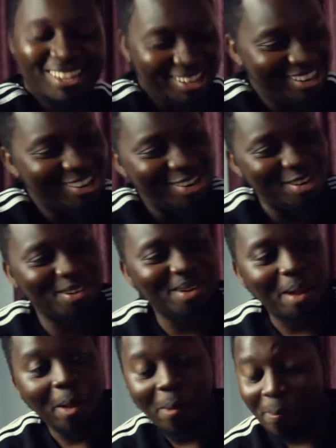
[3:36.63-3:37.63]
Yo,
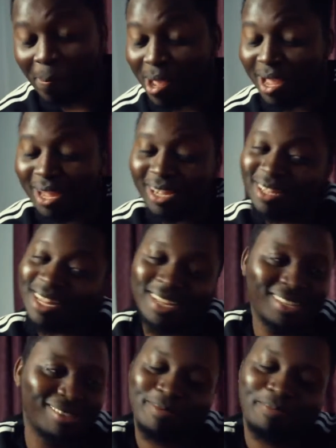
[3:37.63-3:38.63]
man,
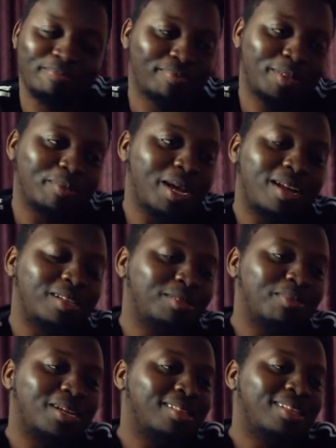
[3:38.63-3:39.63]
that's, to be
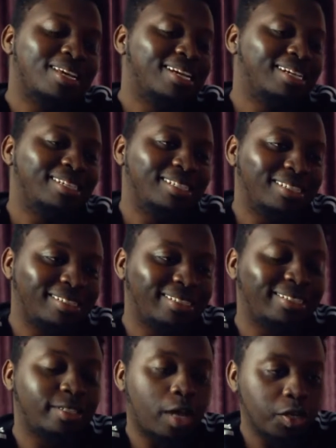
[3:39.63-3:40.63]
honest, man,
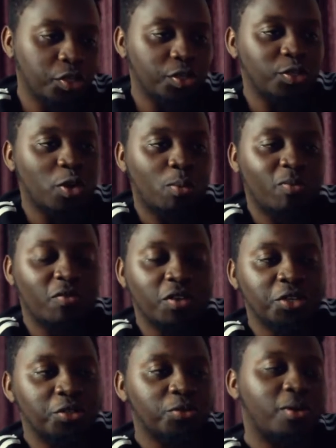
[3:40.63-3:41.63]
such a dope
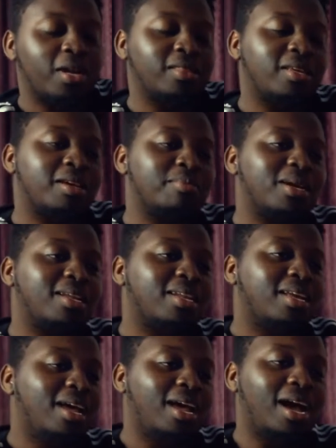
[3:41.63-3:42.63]
visual right there, man.
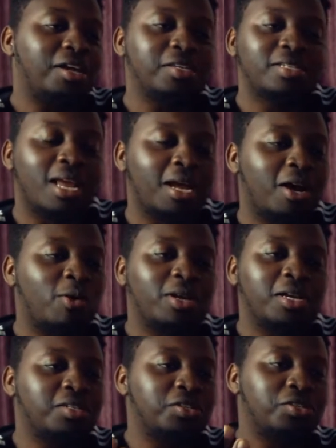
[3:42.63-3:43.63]
I just like how
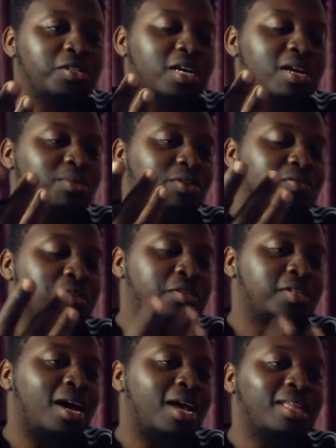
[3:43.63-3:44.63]
KSI just comes out of the
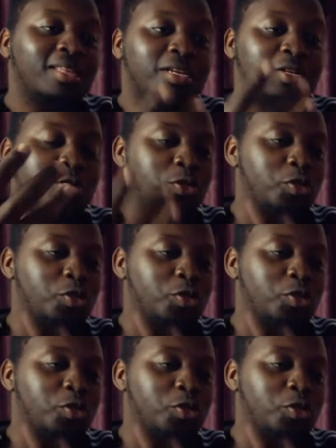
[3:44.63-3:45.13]
sky and then